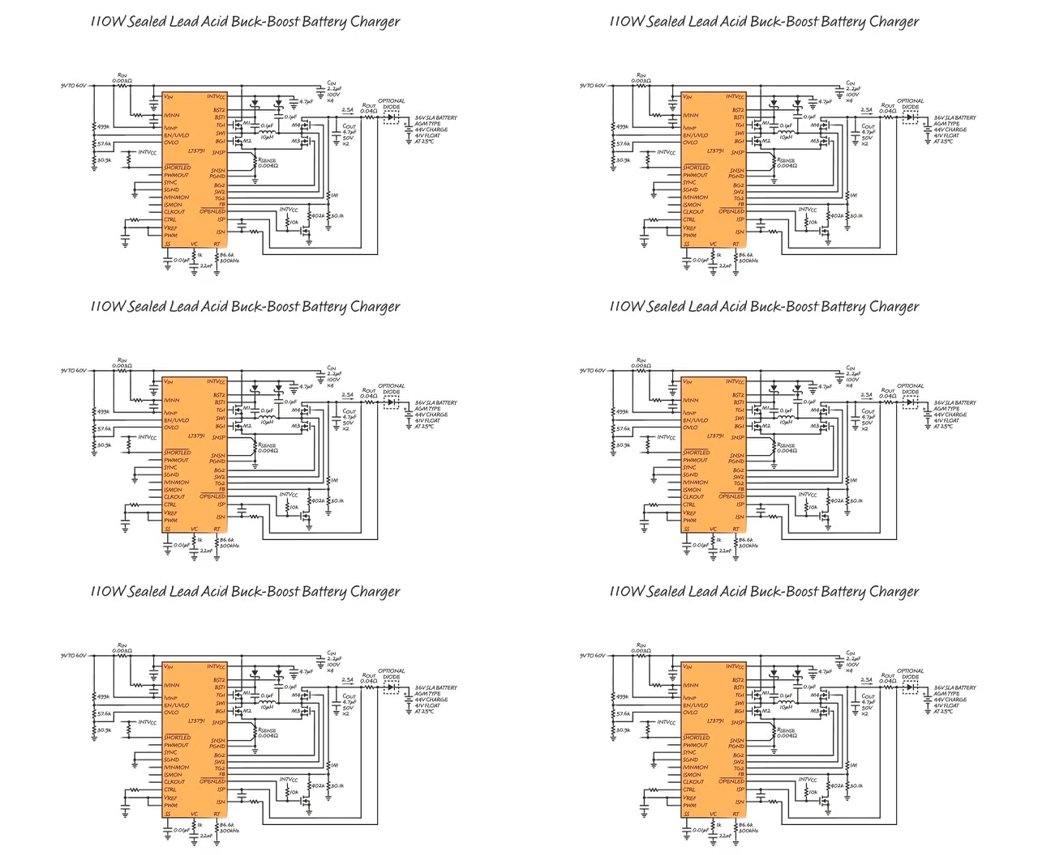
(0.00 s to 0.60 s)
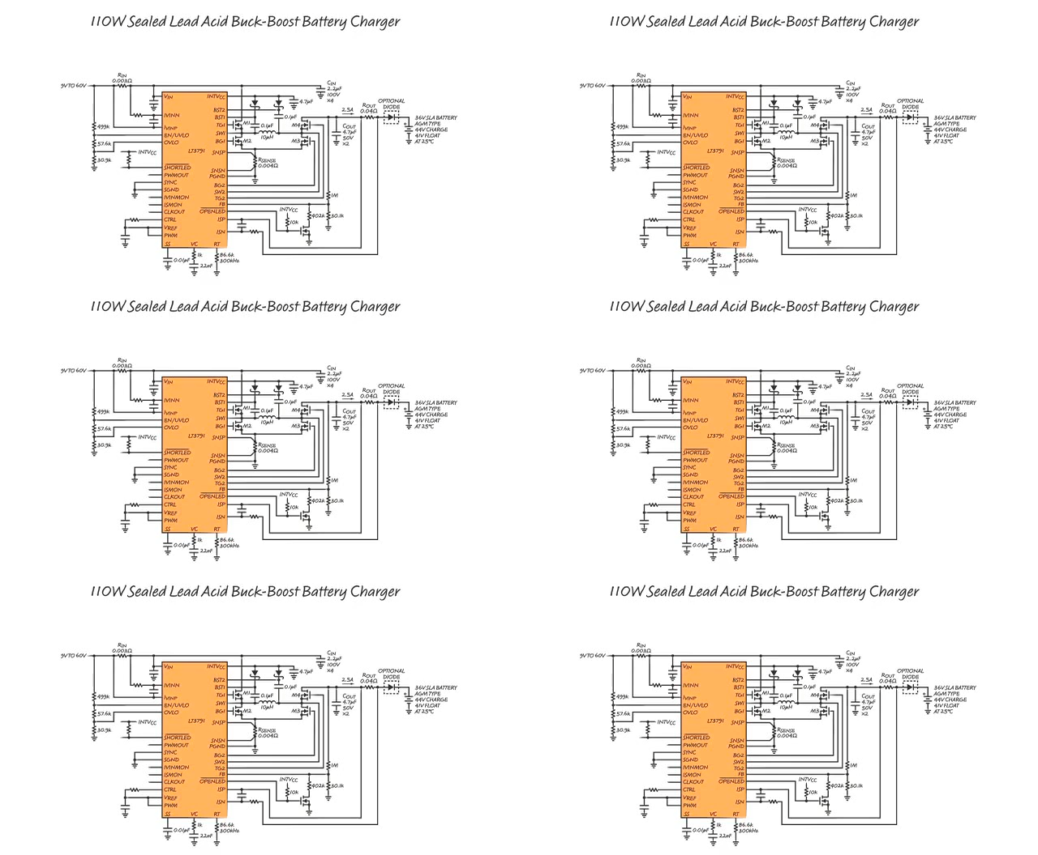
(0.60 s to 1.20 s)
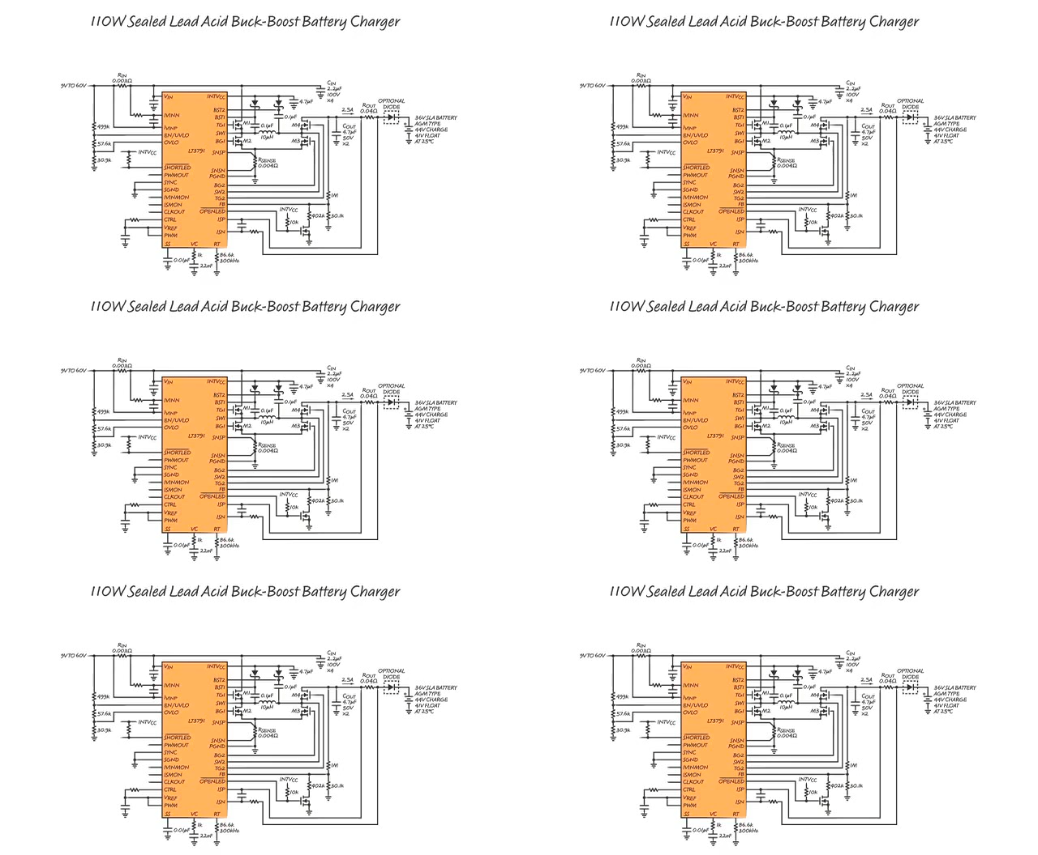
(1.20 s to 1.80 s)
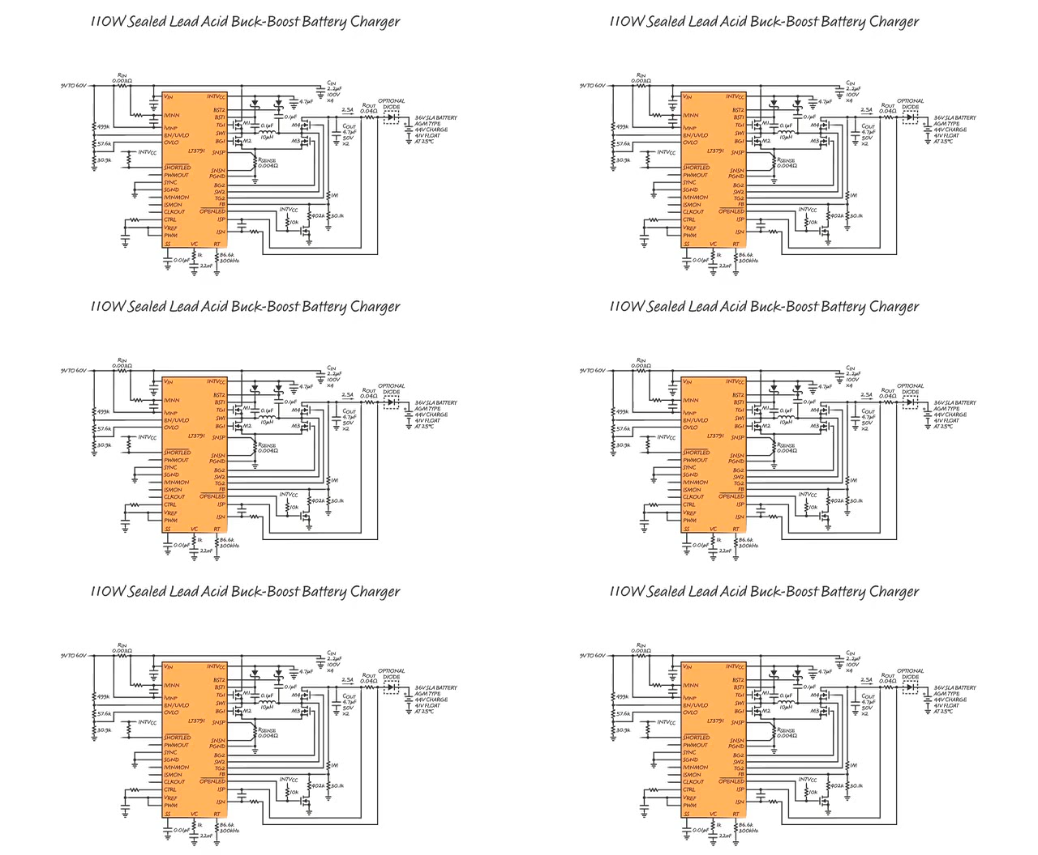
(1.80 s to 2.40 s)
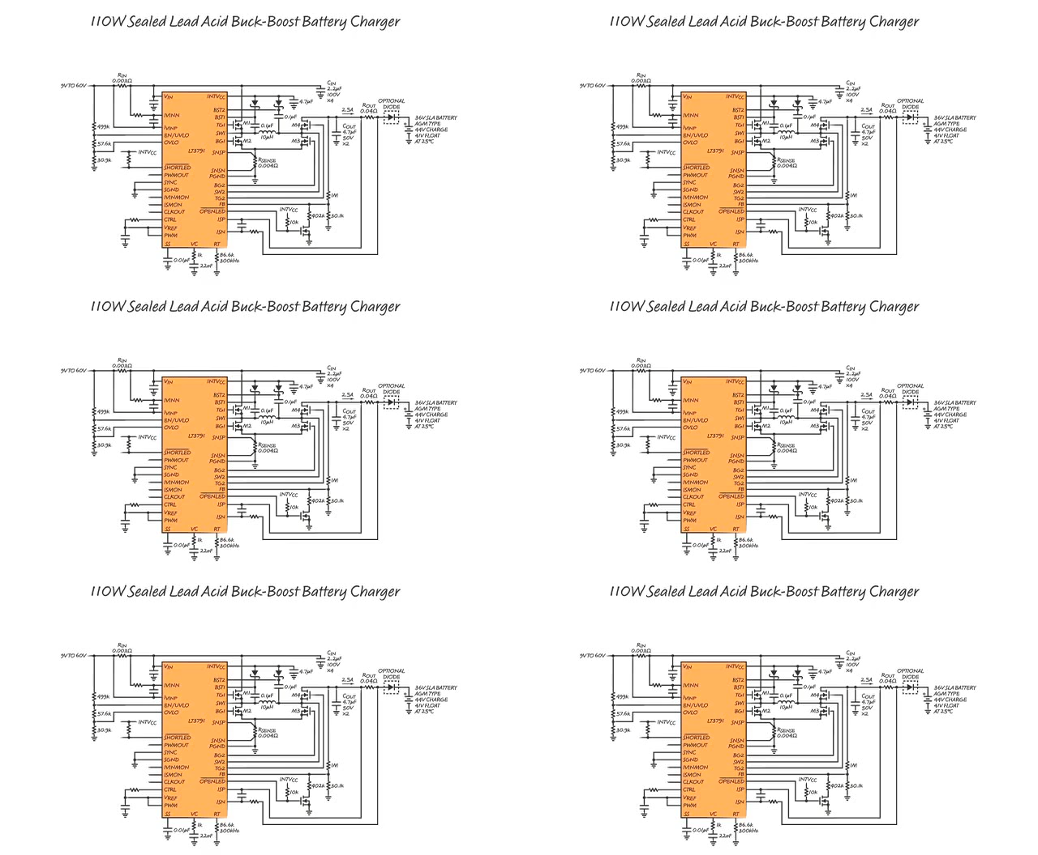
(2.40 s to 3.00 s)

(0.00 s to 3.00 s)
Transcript: [unreadable: no face in view]